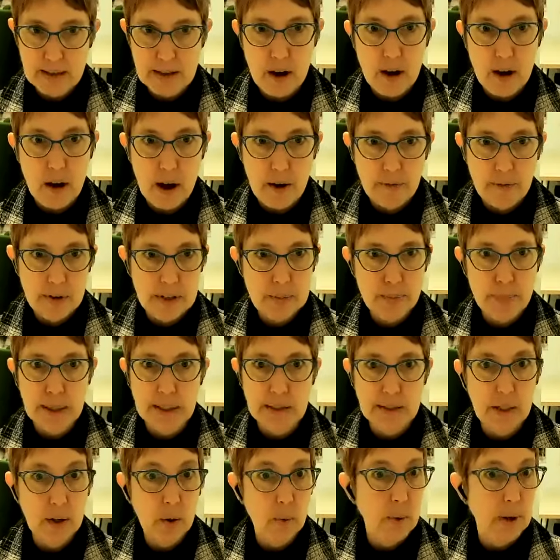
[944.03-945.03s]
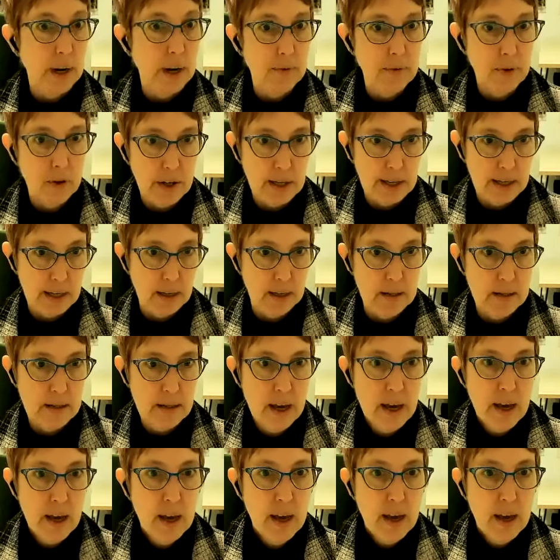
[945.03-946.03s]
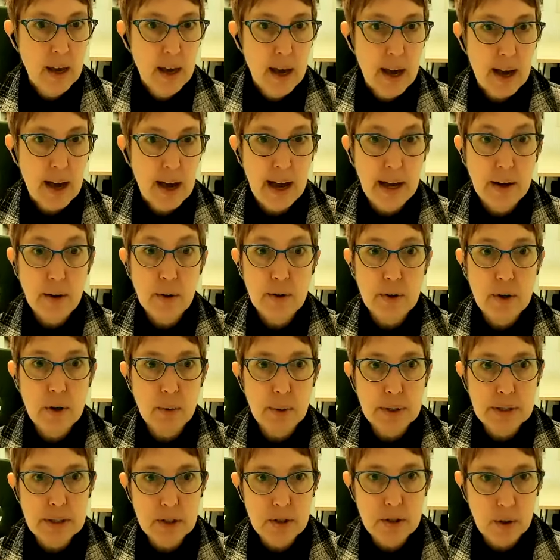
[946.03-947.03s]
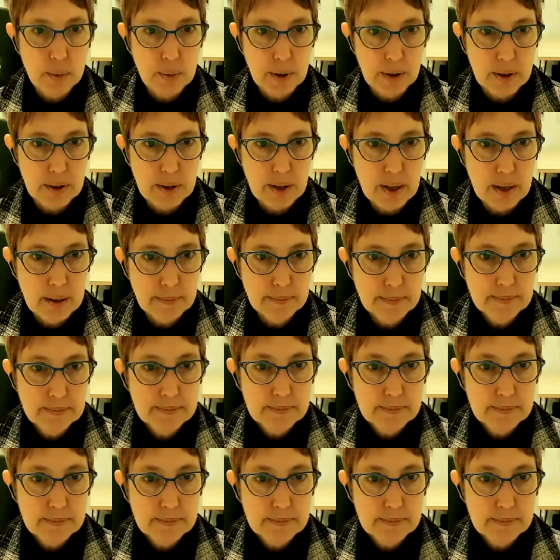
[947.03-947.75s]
office building, or whatever it is. I don't know what to do with it.